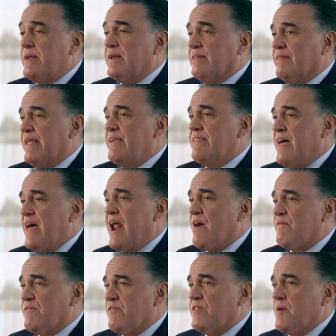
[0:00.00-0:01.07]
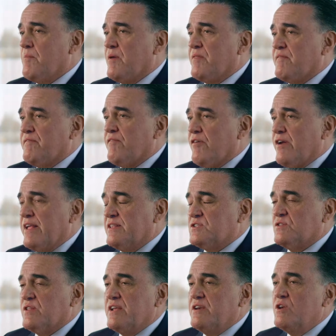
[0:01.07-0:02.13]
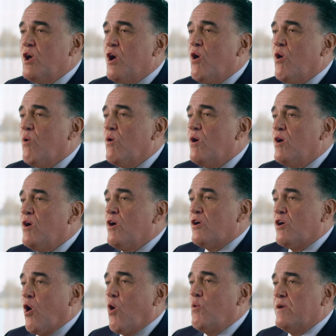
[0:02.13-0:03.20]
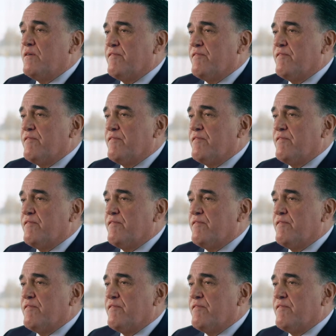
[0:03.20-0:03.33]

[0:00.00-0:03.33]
me to lay that out for them on the front end so they know going